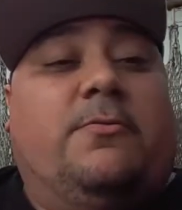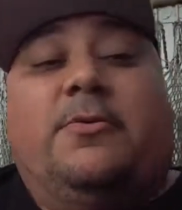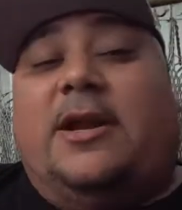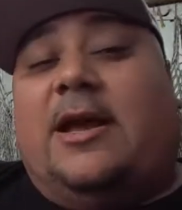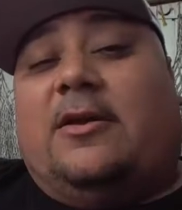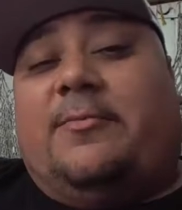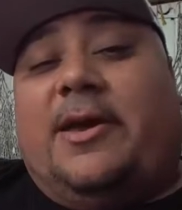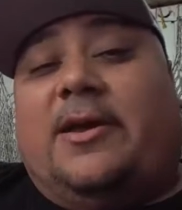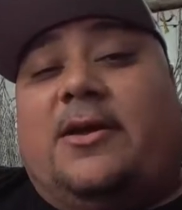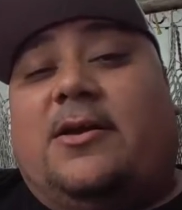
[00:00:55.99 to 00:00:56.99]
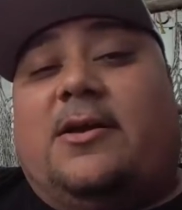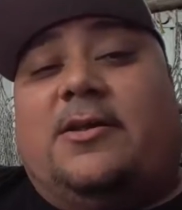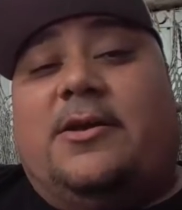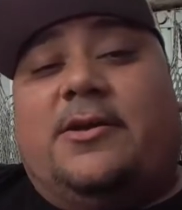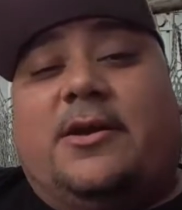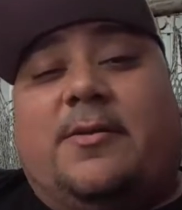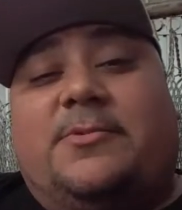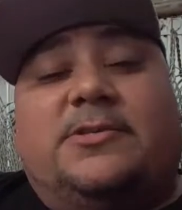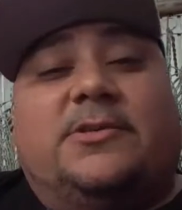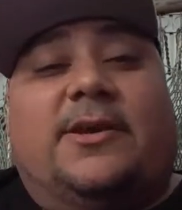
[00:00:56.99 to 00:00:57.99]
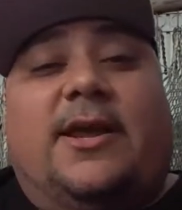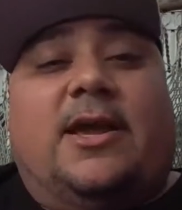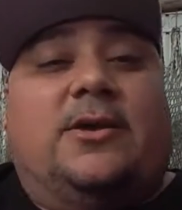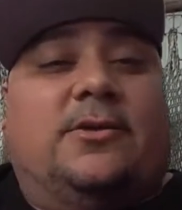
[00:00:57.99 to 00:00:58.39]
we're not gonna make a cut here. I'm just gonna